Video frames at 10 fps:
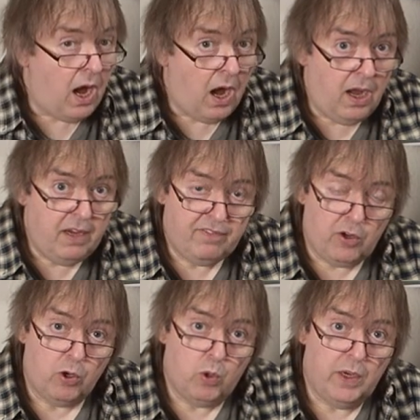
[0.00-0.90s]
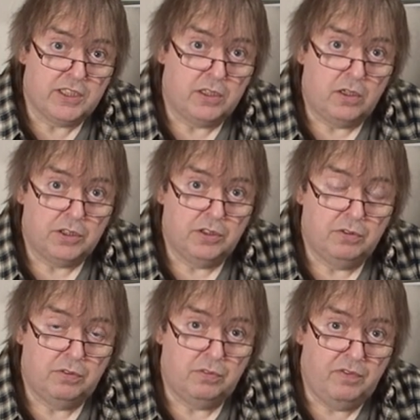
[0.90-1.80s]
I've got quite a lot
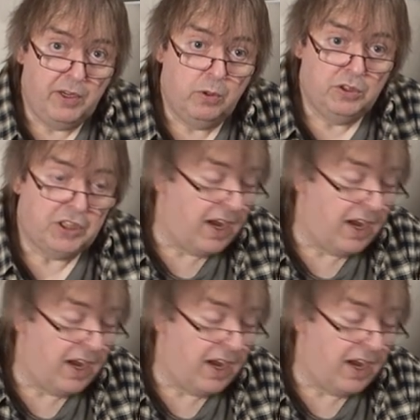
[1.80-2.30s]
of reviews.